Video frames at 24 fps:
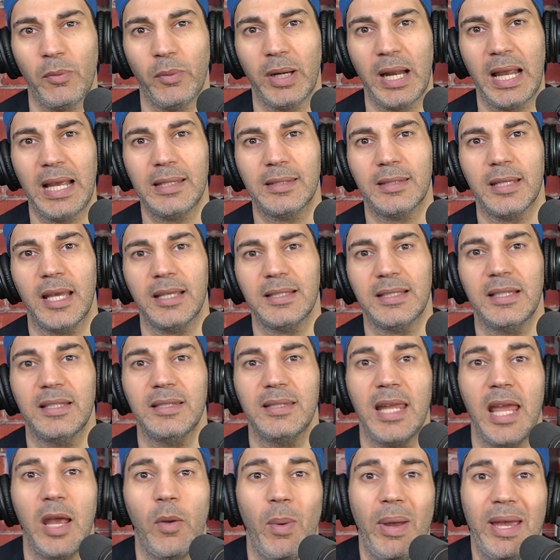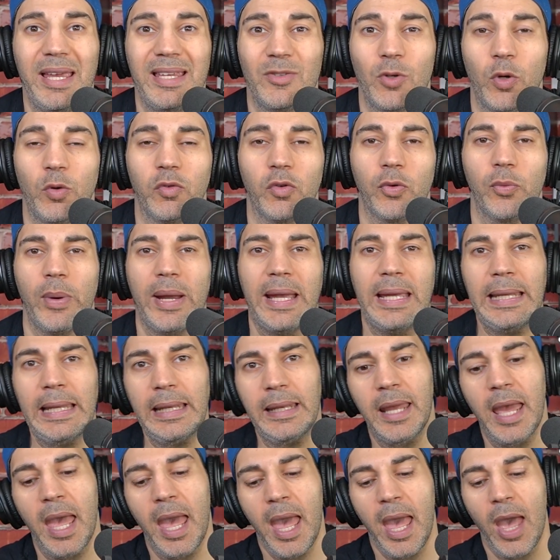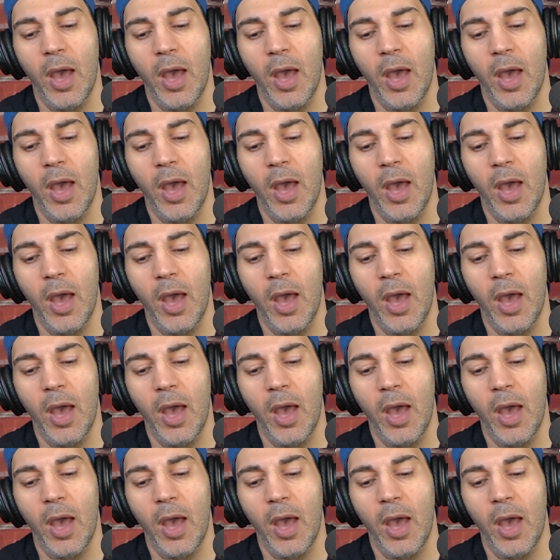What I say? I said, stay away. He's overrated.